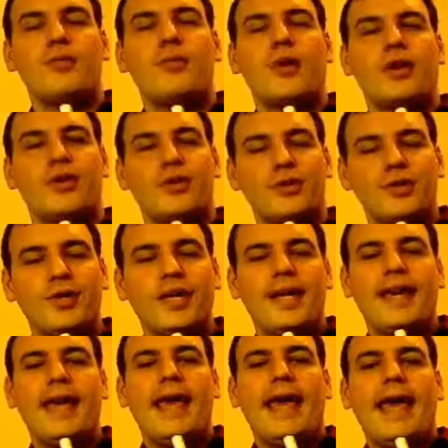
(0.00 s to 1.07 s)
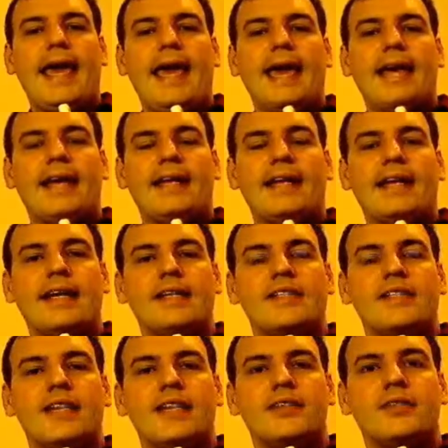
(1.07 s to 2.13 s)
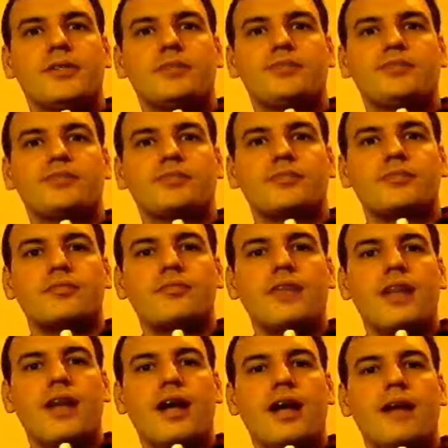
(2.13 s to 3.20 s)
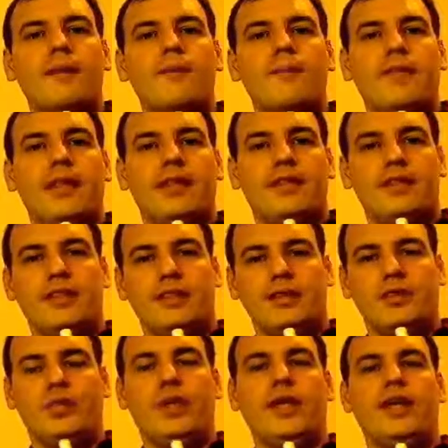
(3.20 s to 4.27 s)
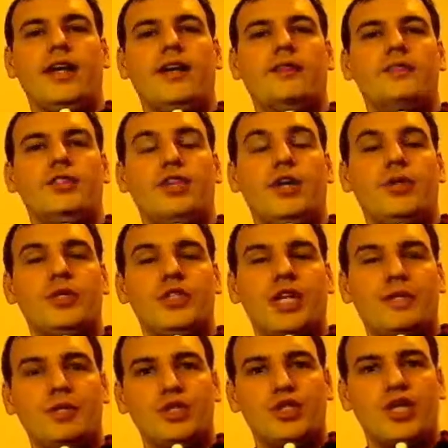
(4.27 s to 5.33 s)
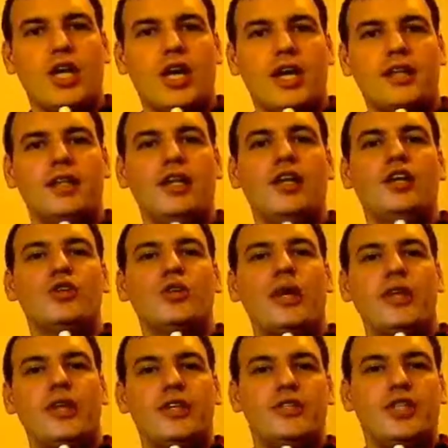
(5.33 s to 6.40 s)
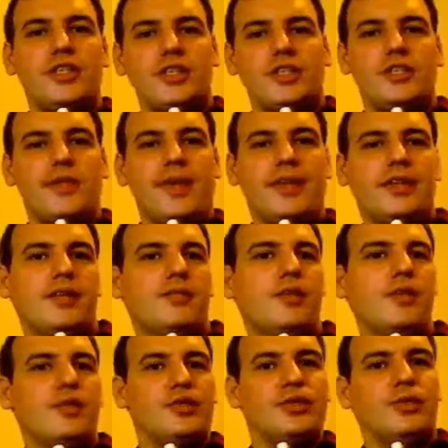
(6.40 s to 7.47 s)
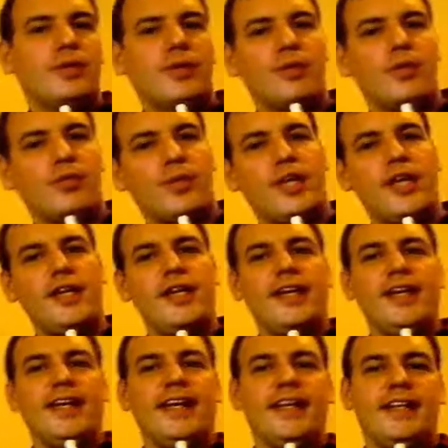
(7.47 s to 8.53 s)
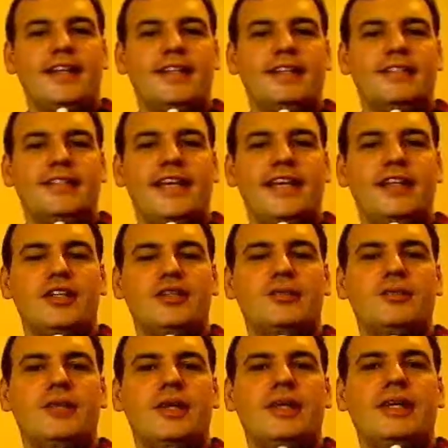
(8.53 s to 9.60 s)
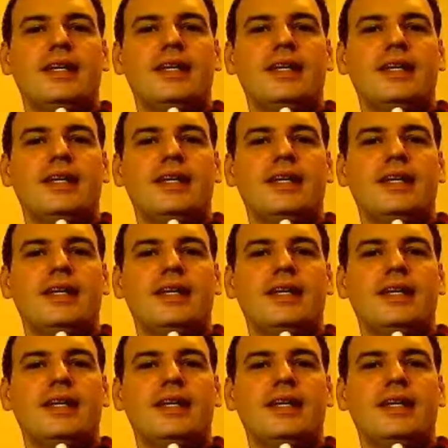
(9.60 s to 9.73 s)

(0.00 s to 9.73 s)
Mark, and Luke, and it says that when James and John tried to get Jesus to make them number 2 and number 3 in the kingdom,